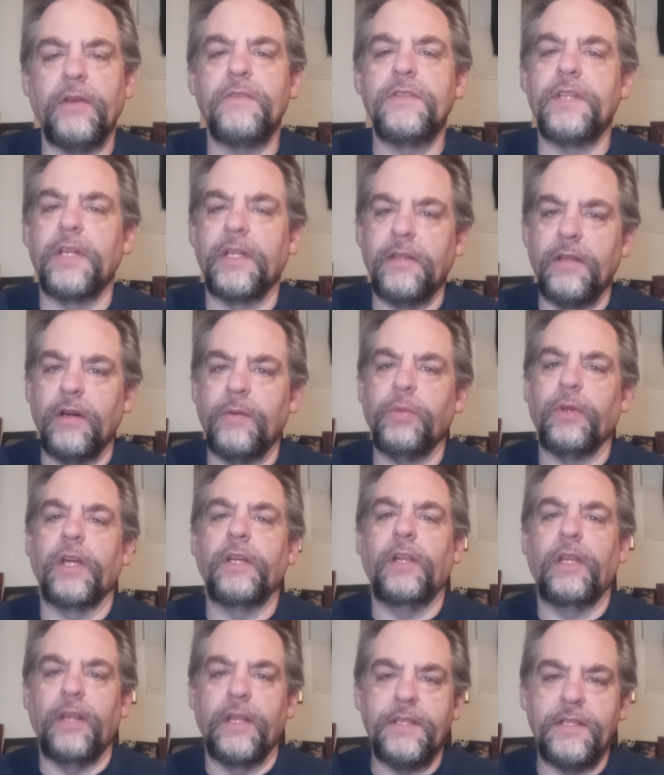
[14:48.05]
You're sitting there and
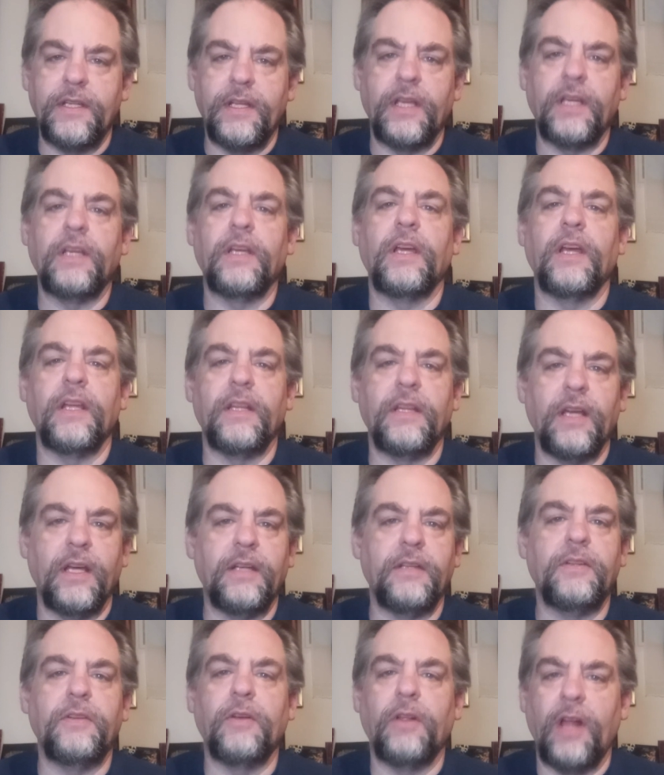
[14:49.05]
politely listening, and
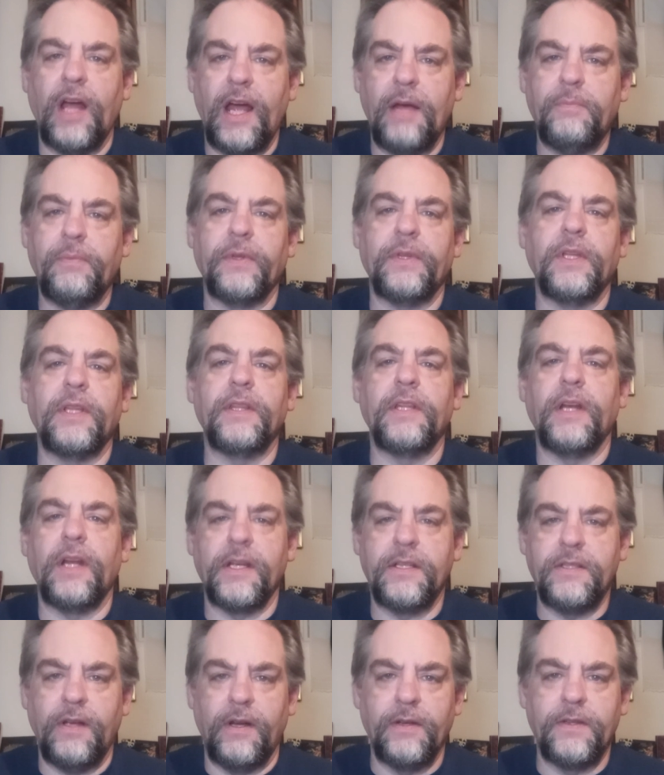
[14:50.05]
then you clap, and then the
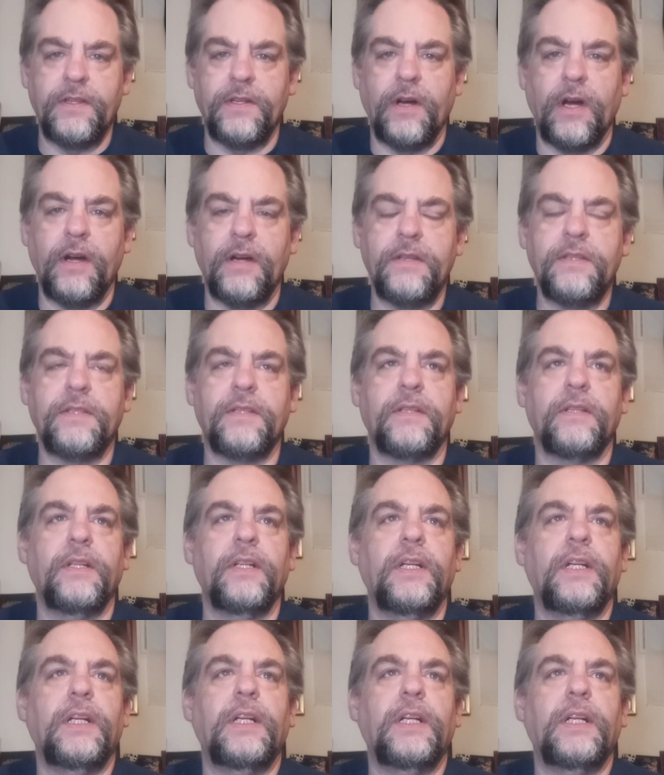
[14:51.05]
next song starts.